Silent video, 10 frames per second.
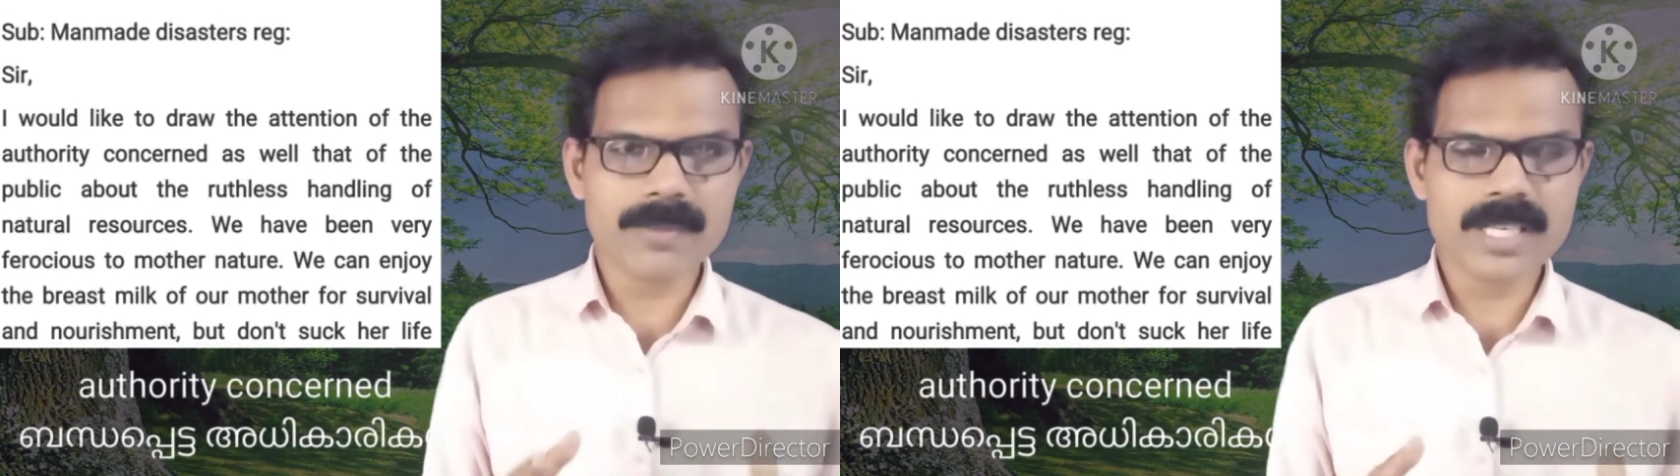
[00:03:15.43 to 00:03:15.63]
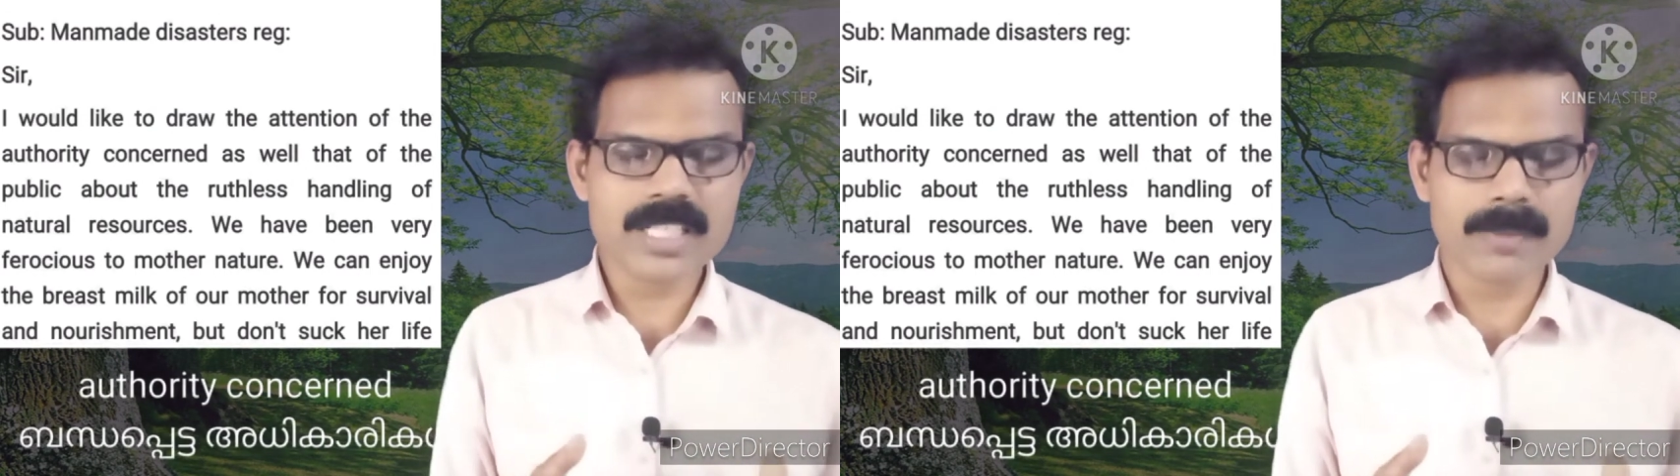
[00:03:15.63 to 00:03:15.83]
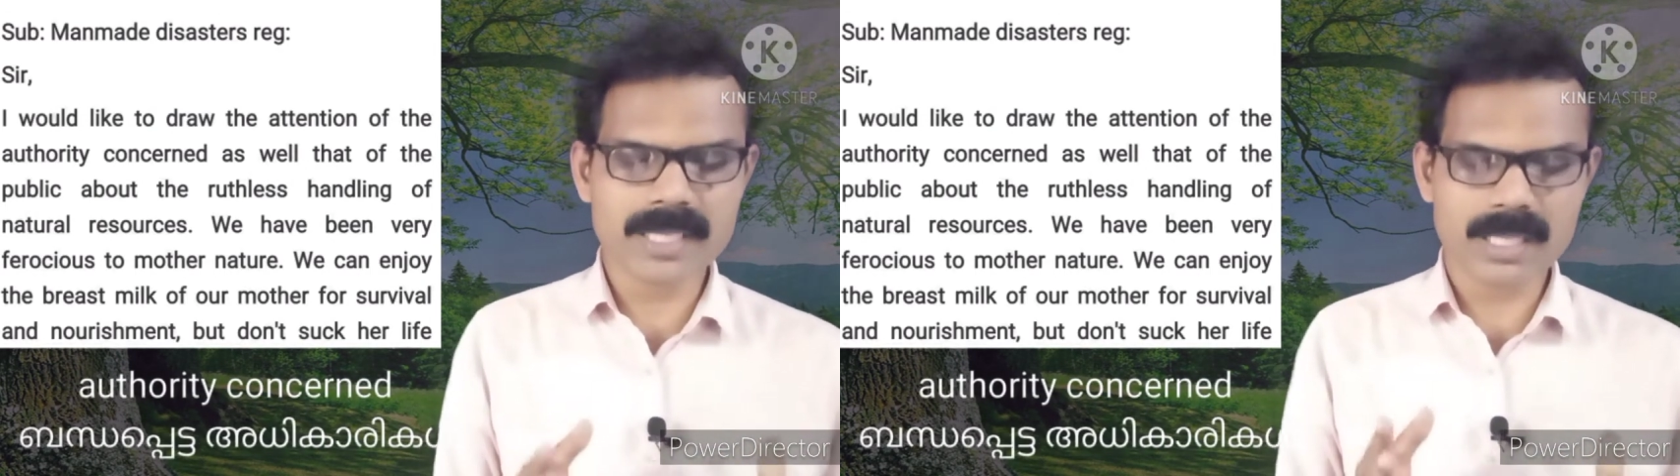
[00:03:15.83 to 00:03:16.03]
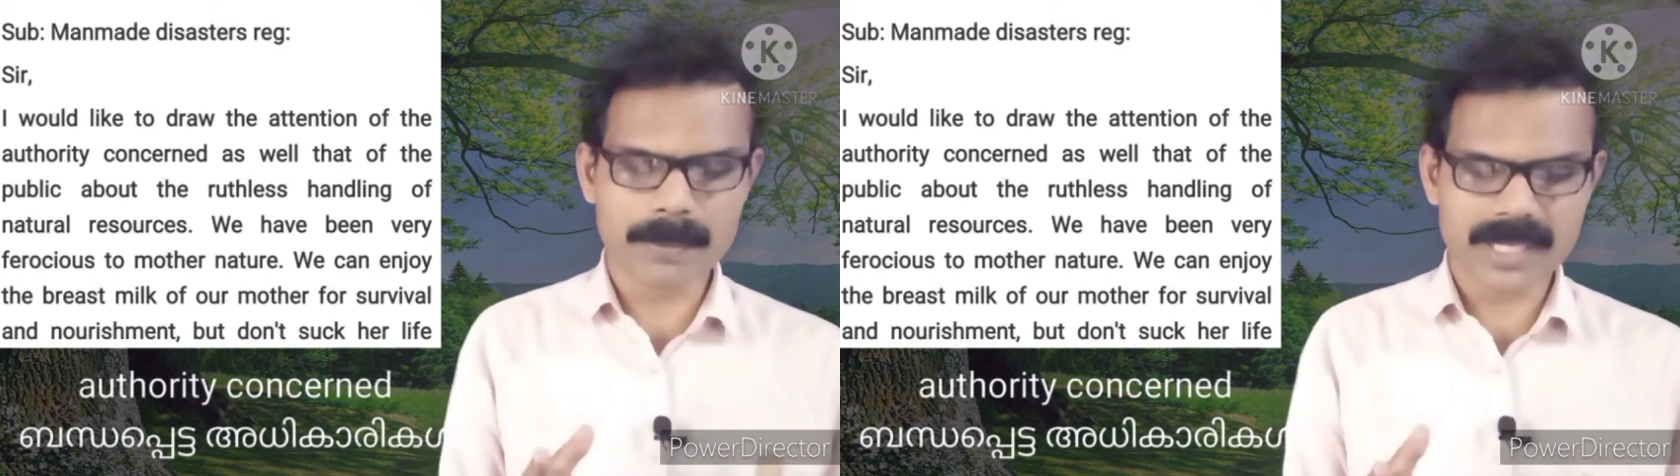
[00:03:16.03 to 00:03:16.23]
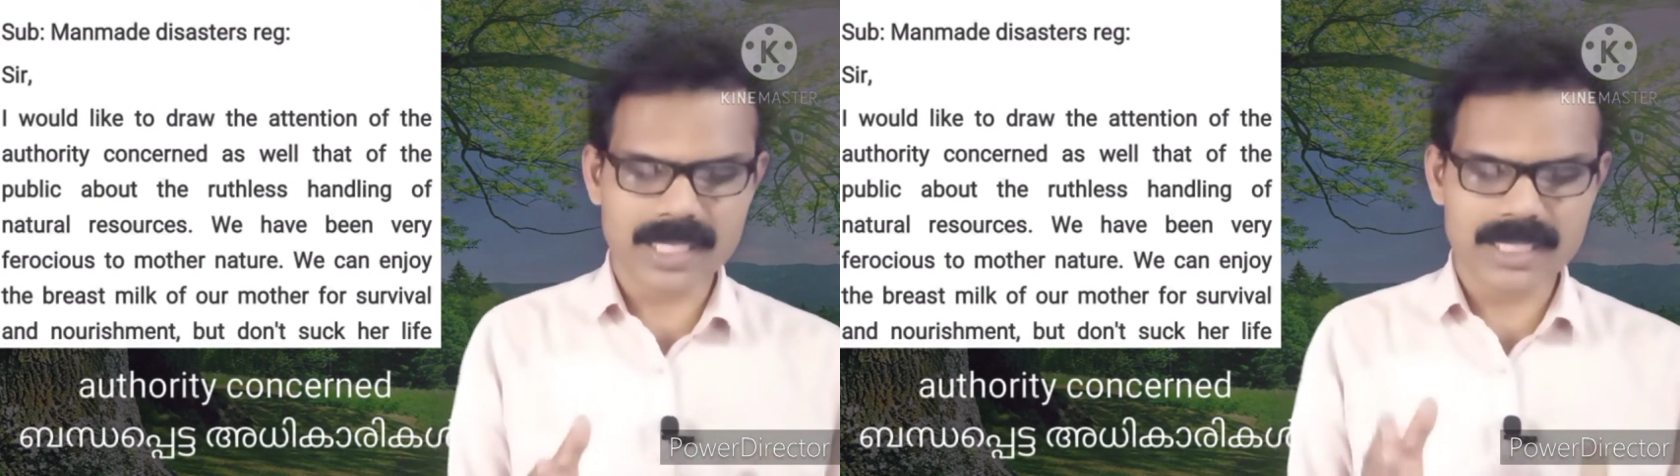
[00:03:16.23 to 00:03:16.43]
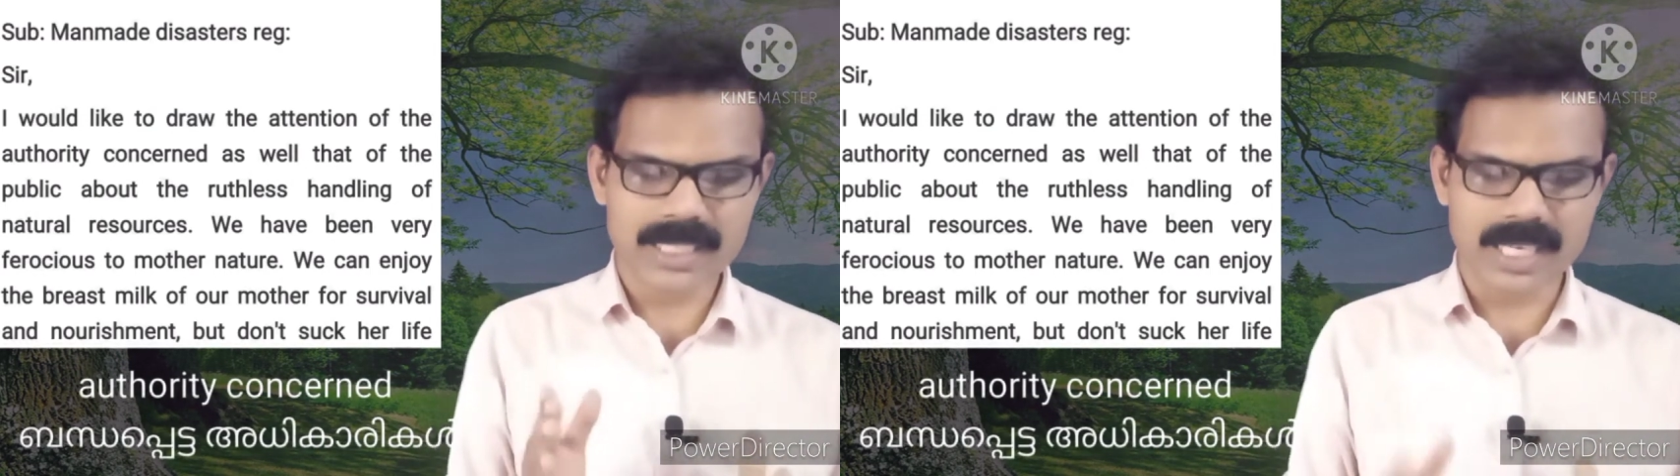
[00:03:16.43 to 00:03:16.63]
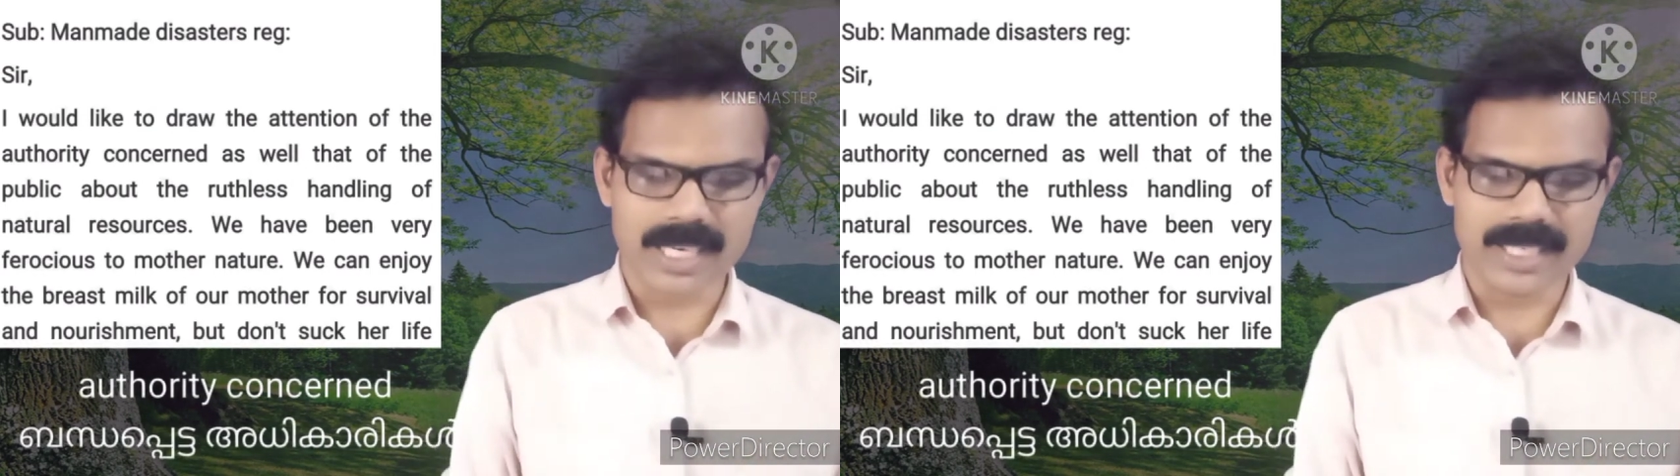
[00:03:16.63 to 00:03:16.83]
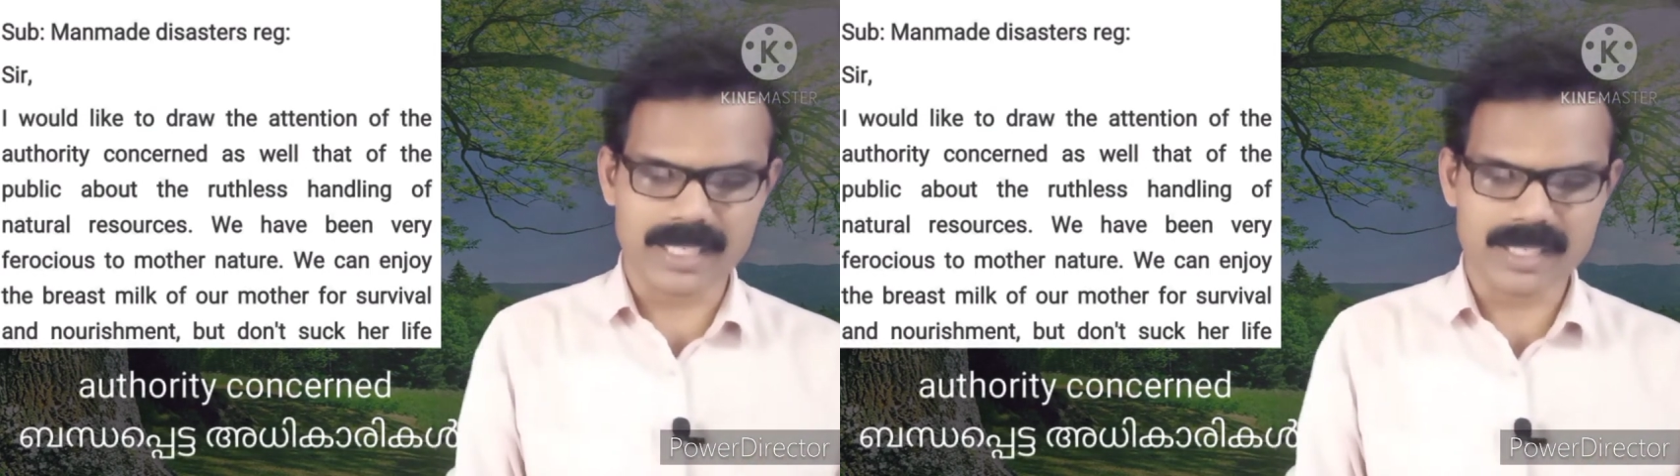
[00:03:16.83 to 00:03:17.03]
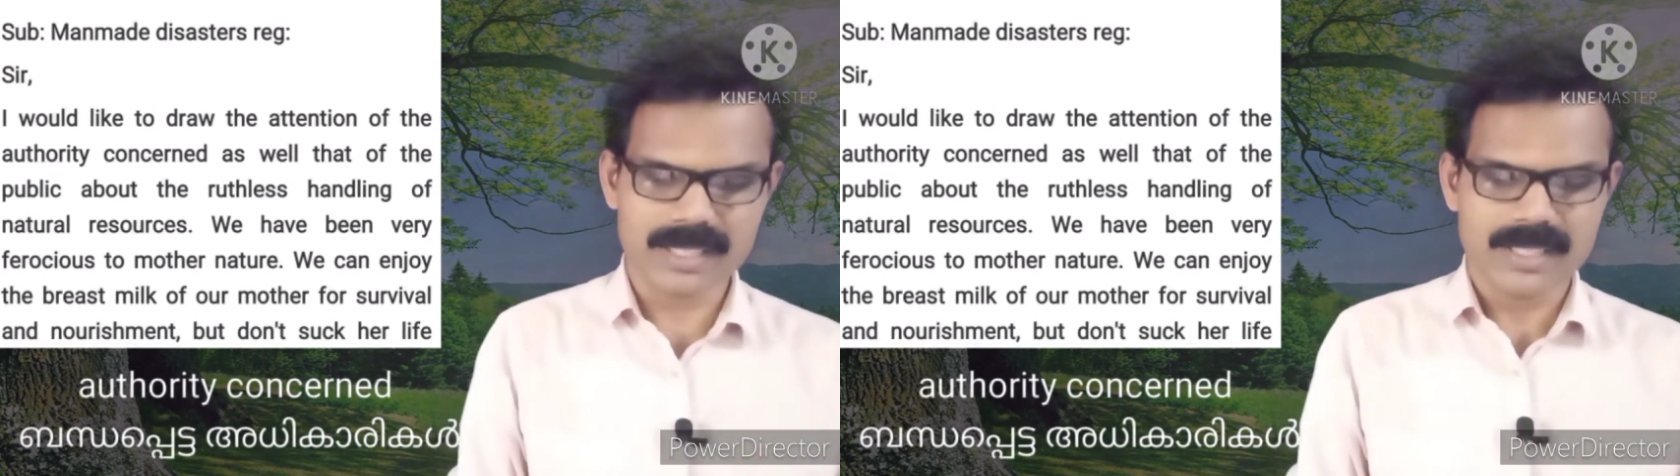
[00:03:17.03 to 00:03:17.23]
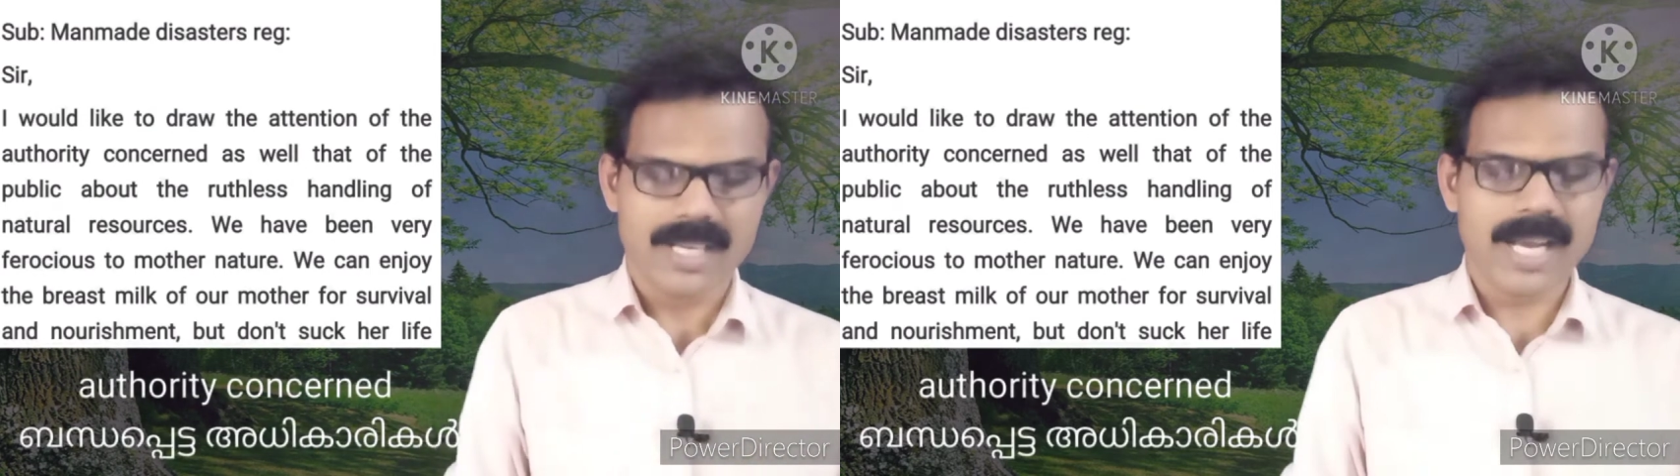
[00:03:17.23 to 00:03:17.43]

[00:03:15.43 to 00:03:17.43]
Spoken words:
means bandhappetta adhikarigal,